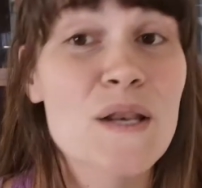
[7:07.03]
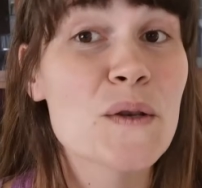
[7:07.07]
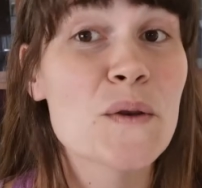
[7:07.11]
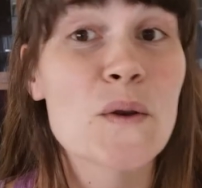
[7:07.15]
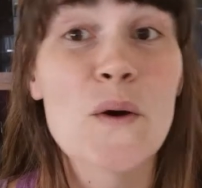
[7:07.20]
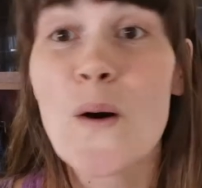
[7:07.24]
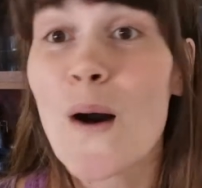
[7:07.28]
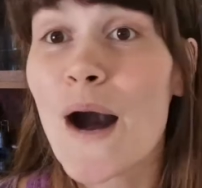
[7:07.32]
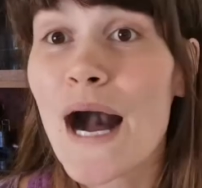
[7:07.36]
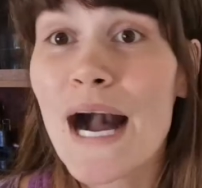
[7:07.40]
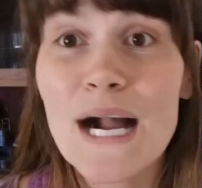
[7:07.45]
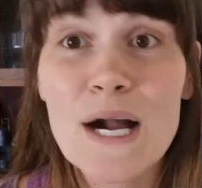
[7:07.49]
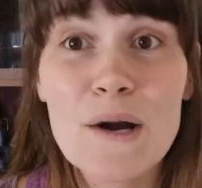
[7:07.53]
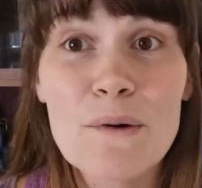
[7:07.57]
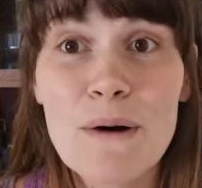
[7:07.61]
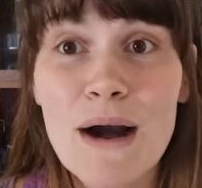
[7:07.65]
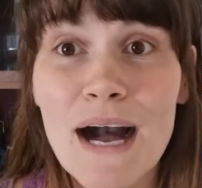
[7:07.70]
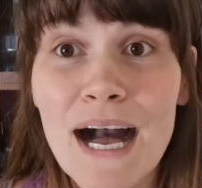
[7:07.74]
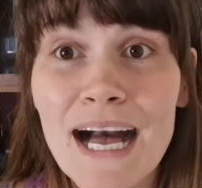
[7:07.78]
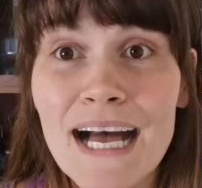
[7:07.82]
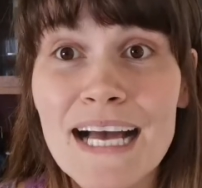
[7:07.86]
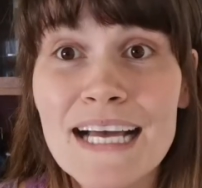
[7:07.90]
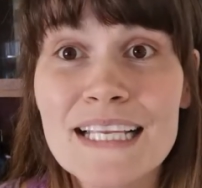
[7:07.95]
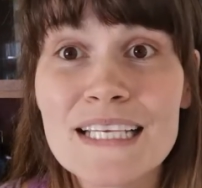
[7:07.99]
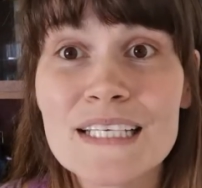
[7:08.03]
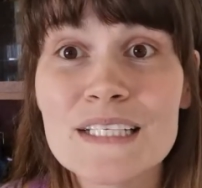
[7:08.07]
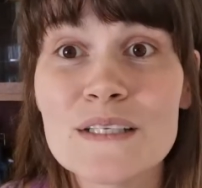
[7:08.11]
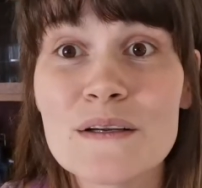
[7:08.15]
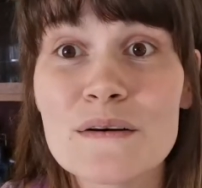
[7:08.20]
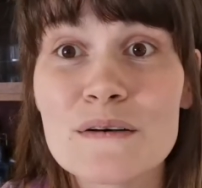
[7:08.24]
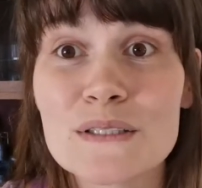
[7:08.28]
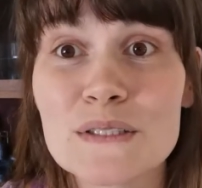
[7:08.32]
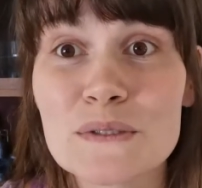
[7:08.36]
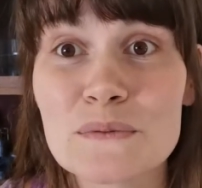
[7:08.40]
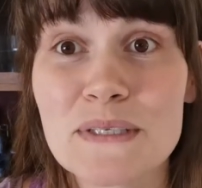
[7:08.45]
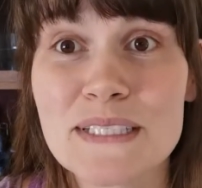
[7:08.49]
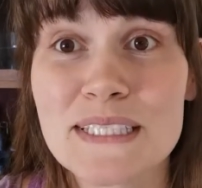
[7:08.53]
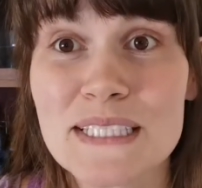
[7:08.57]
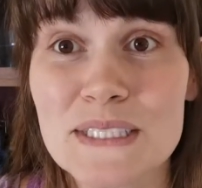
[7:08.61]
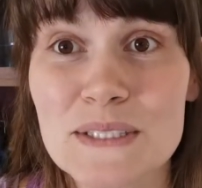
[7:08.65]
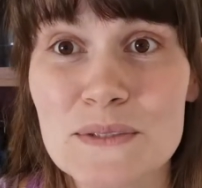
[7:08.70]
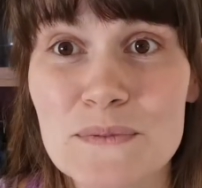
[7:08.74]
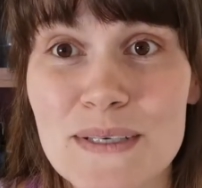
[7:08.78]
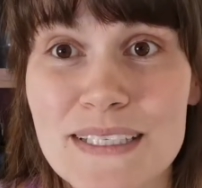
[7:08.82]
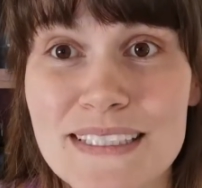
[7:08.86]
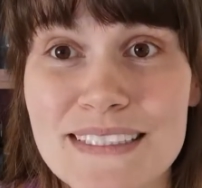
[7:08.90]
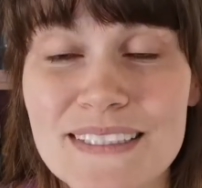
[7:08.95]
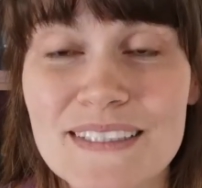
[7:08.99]
No agua, no
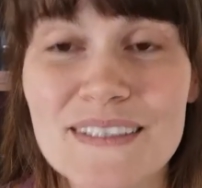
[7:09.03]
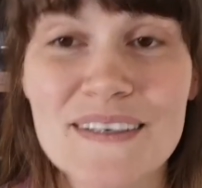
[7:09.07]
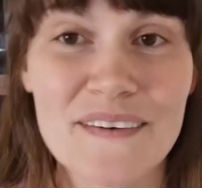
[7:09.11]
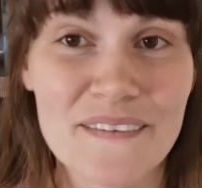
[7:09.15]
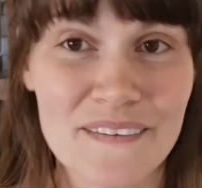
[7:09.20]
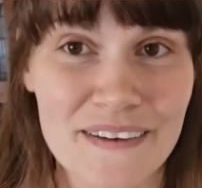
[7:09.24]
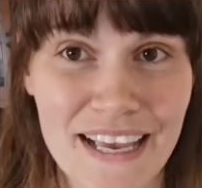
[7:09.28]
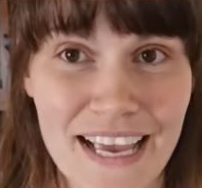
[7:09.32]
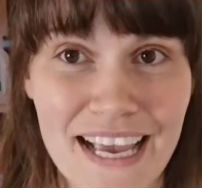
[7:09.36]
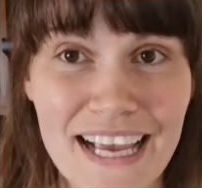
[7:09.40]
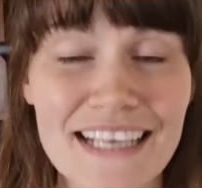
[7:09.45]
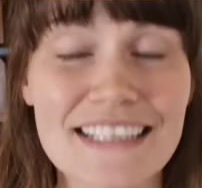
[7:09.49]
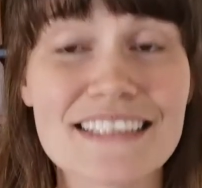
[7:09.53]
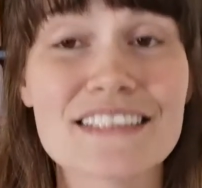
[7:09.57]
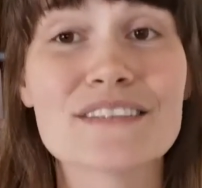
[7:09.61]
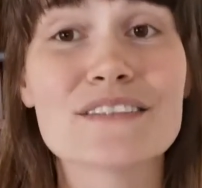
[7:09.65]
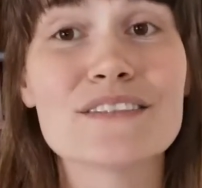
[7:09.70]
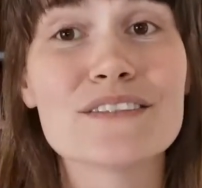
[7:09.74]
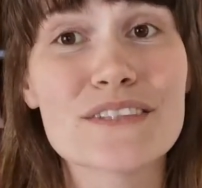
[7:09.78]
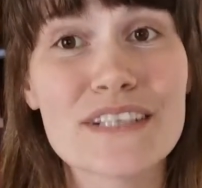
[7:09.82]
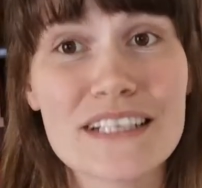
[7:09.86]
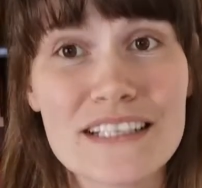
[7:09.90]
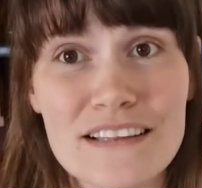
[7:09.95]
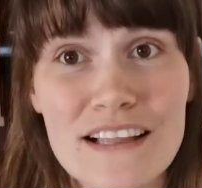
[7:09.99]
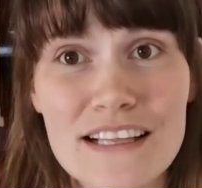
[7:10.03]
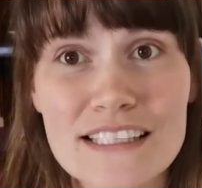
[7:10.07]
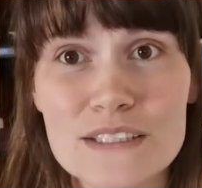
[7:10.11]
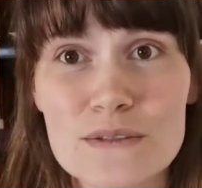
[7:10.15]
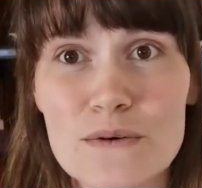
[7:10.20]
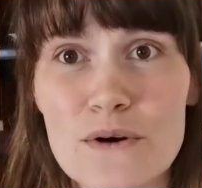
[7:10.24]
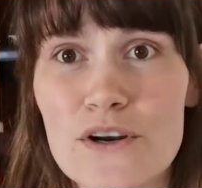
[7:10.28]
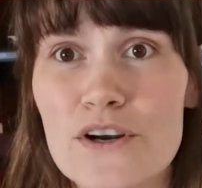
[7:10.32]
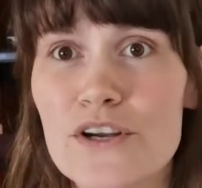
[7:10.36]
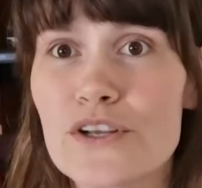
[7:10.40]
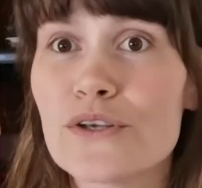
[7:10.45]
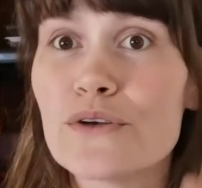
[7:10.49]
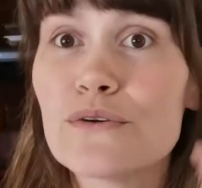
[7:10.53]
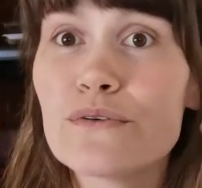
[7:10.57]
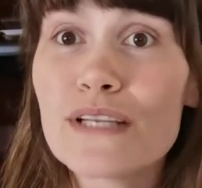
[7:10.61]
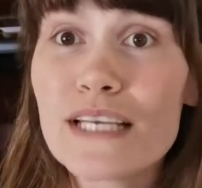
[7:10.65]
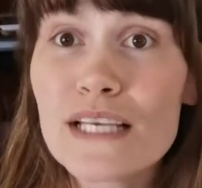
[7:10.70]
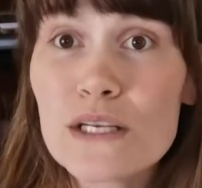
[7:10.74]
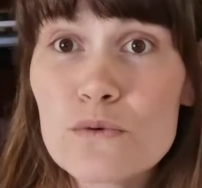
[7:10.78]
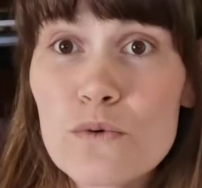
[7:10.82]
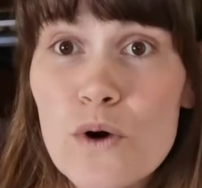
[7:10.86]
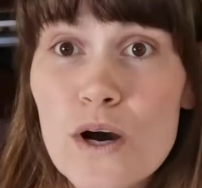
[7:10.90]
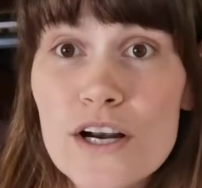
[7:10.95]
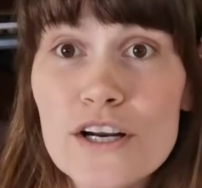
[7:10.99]
sweaty sweat. Okay, so drink lots of water. You
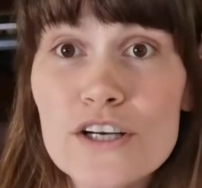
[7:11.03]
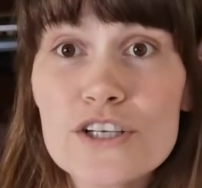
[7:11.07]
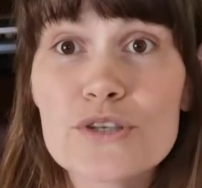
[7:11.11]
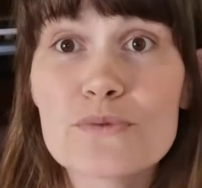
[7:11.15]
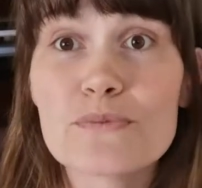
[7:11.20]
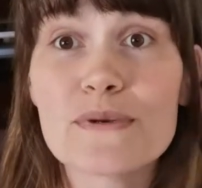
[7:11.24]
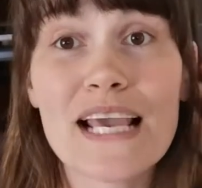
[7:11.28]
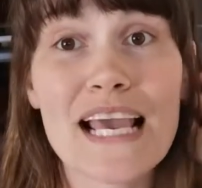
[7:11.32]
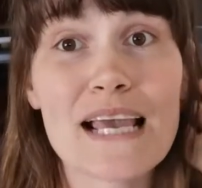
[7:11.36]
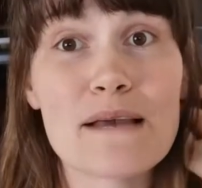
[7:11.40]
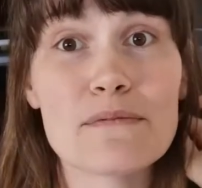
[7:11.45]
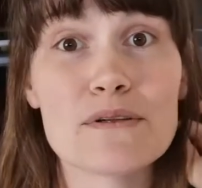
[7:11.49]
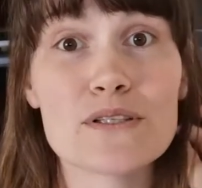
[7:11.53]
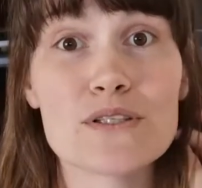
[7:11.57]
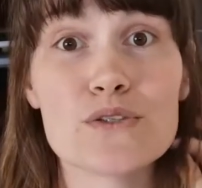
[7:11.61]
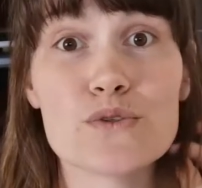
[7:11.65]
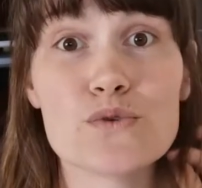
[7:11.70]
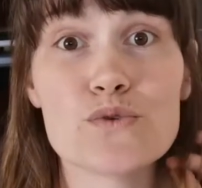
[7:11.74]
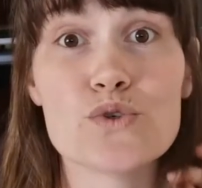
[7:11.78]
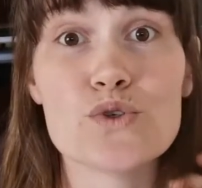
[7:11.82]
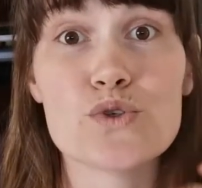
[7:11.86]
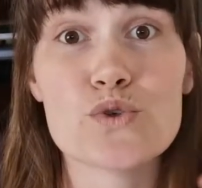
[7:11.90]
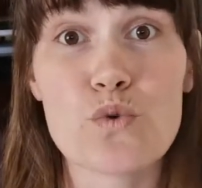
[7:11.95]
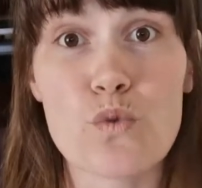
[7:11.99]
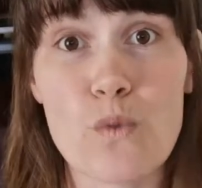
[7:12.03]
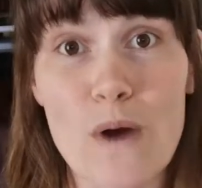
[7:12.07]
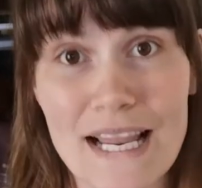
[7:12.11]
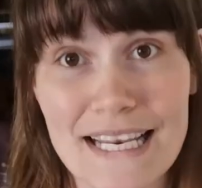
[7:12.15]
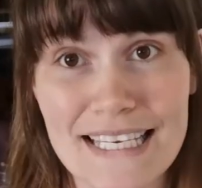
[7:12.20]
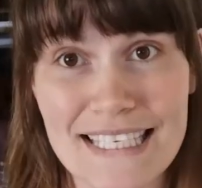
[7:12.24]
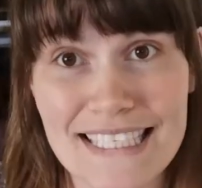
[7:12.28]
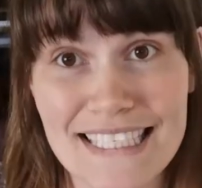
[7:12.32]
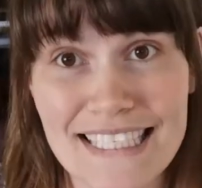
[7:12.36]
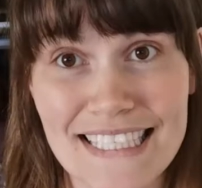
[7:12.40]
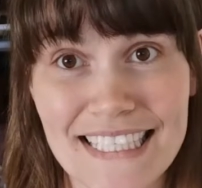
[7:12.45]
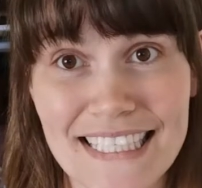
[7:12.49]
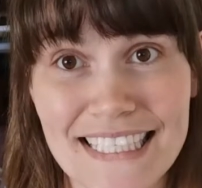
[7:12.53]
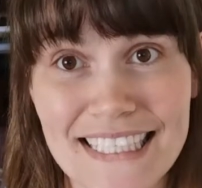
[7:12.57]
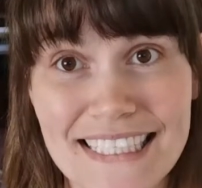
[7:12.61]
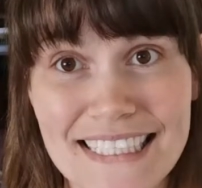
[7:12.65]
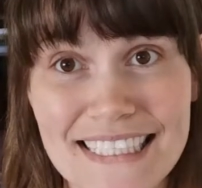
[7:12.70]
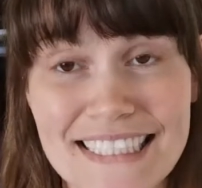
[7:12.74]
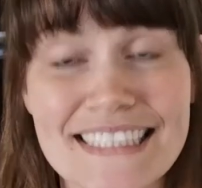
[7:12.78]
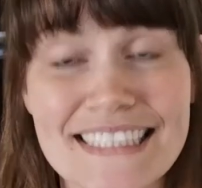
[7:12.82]
need water to be able to sweat.